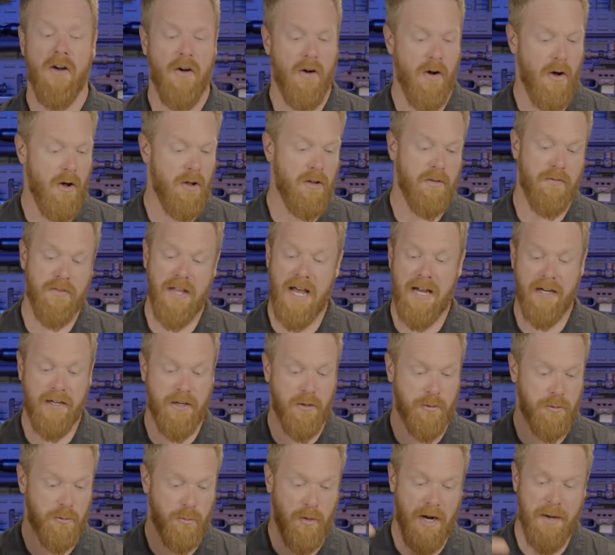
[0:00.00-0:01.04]
All of that
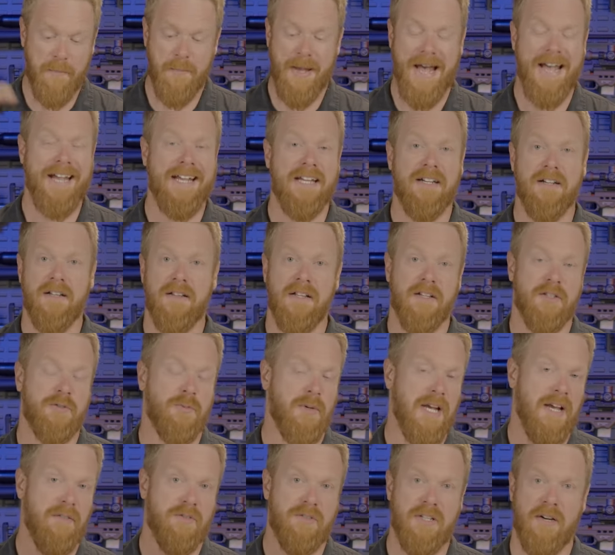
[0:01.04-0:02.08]
goes right back into this.
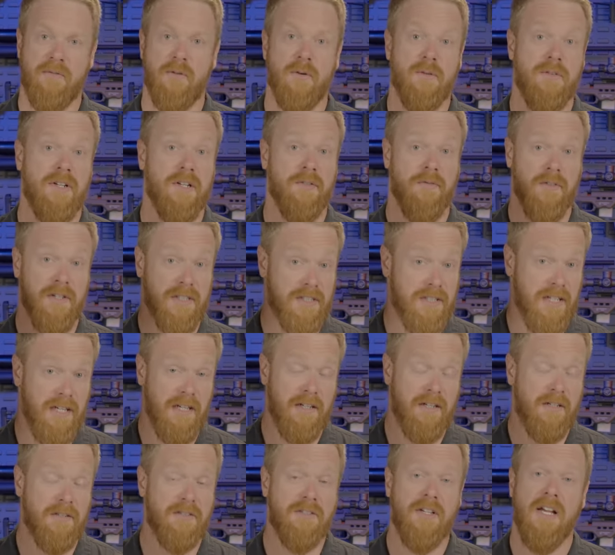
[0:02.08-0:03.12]
We have several different
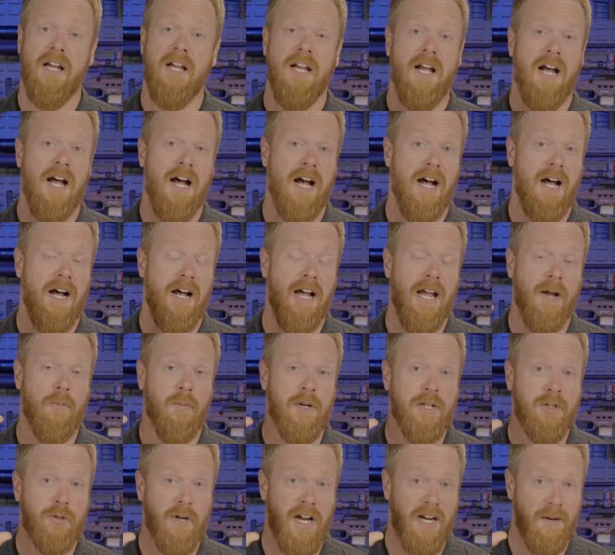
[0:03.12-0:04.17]
tiers, uh, and
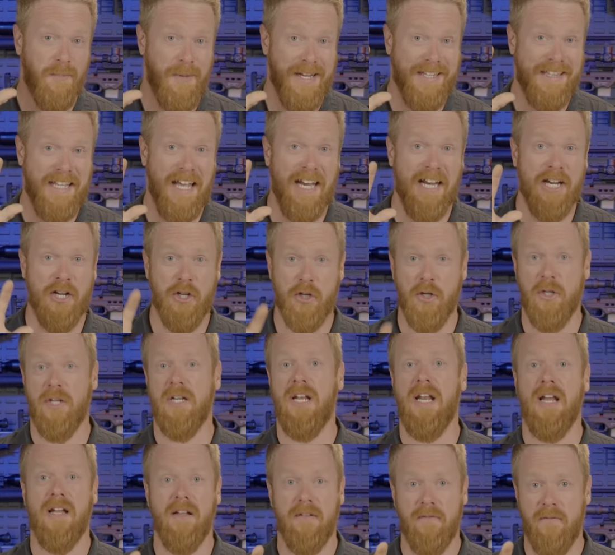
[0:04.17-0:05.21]
we try to make that a
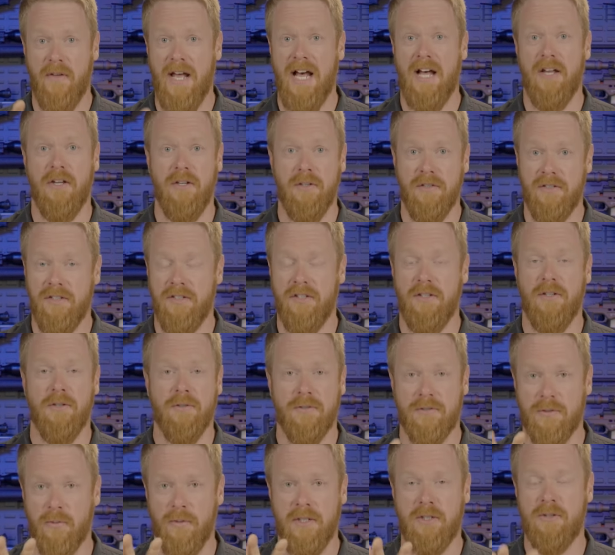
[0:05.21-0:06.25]
good value to
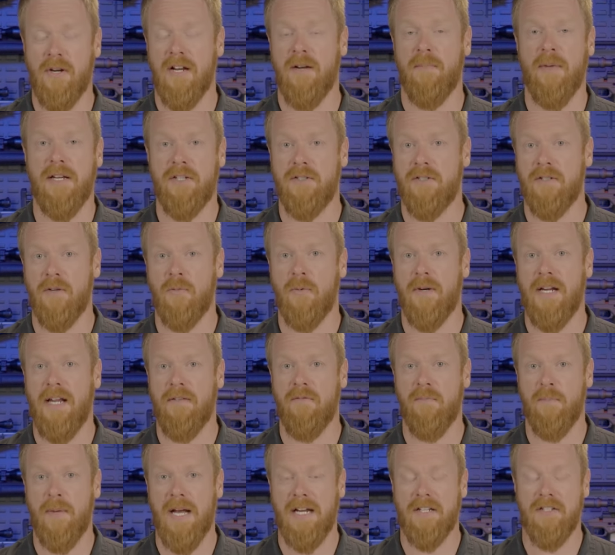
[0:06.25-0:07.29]
you. So we try to make sure that we're
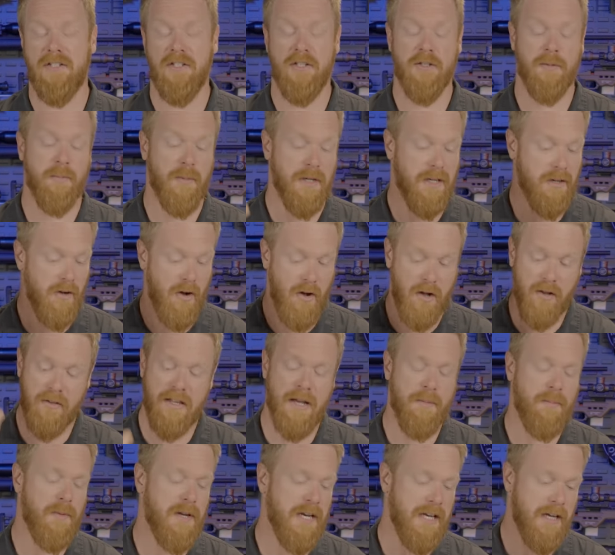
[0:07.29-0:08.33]
giving back to you. But all
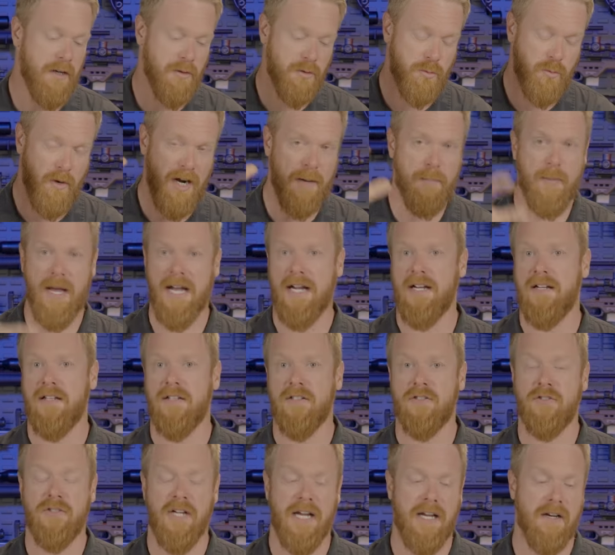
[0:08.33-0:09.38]
that money goes right back into
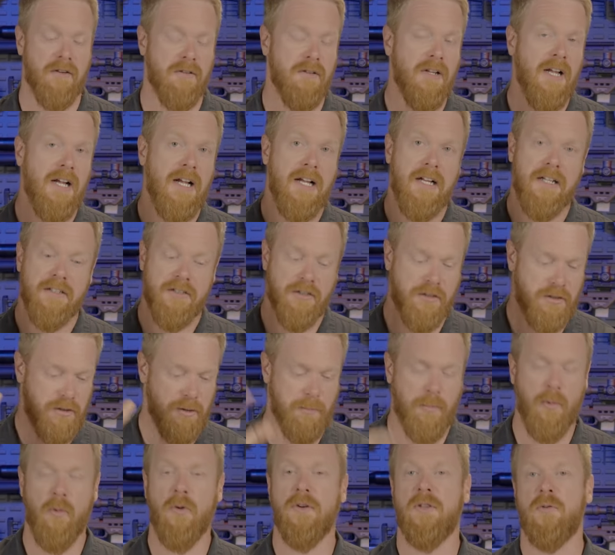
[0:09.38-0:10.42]
this channel to
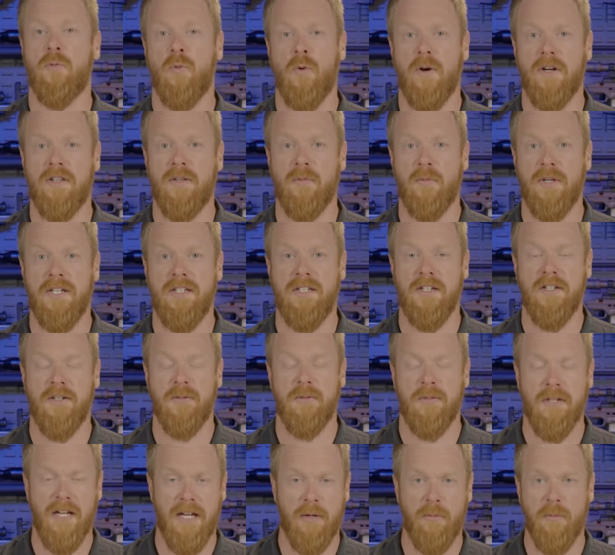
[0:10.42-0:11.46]
support the work that we
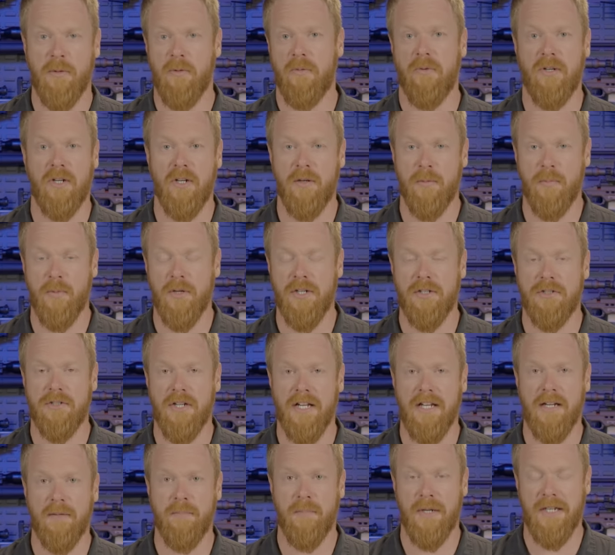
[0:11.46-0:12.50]
do, and we really
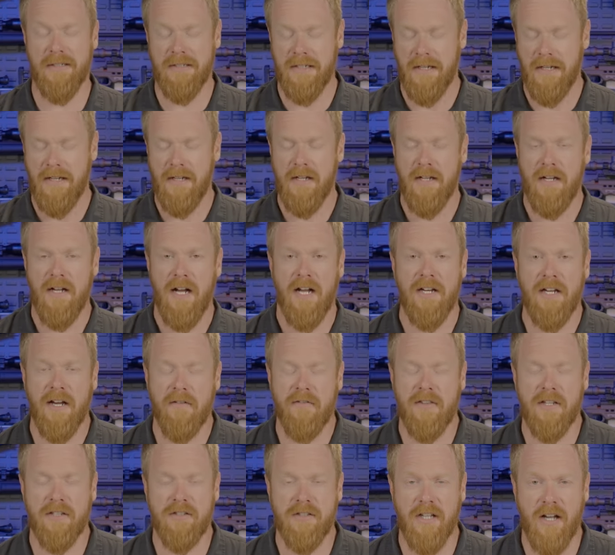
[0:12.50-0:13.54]
appreciate it. But enough
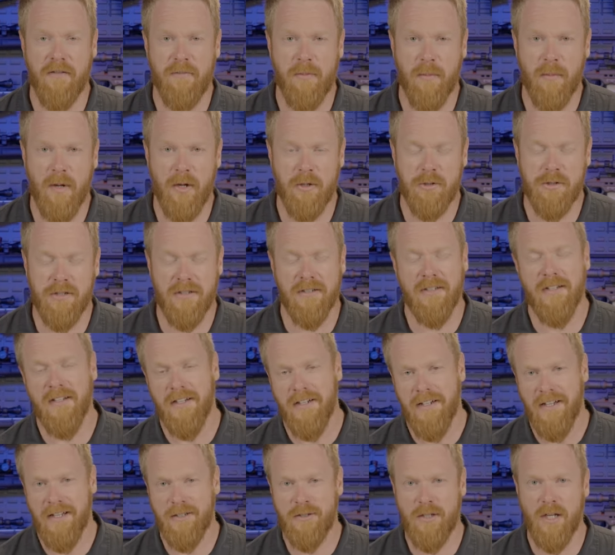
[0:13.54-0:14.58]
of the self promotion.
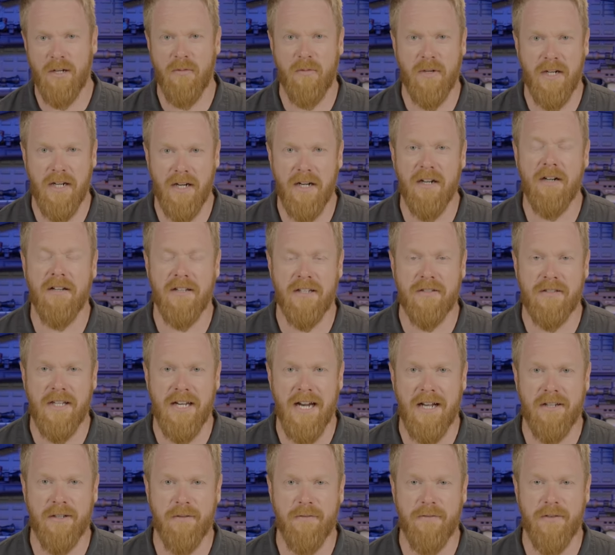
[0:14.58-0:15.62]
Let's get over here. Let's get
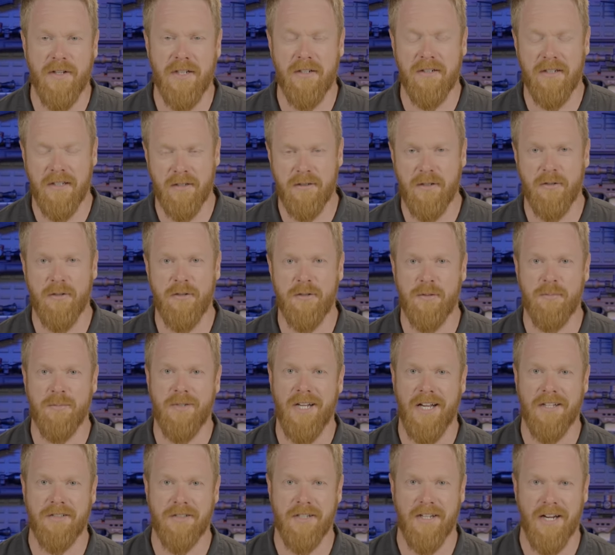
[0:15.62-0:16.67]
out in the field. Let's go do some
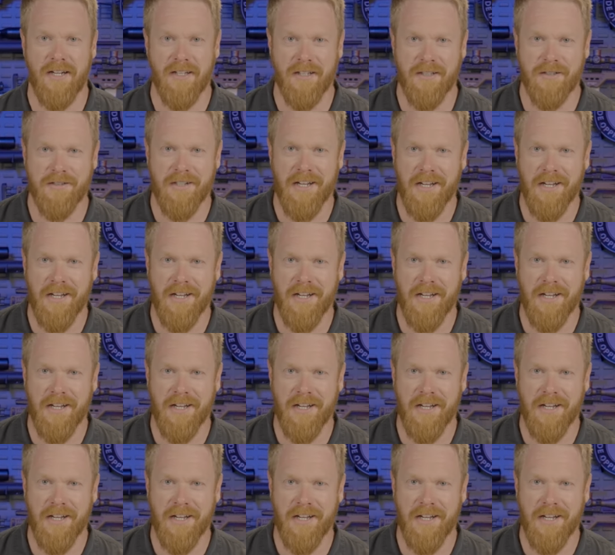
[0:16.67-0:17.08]
testing on these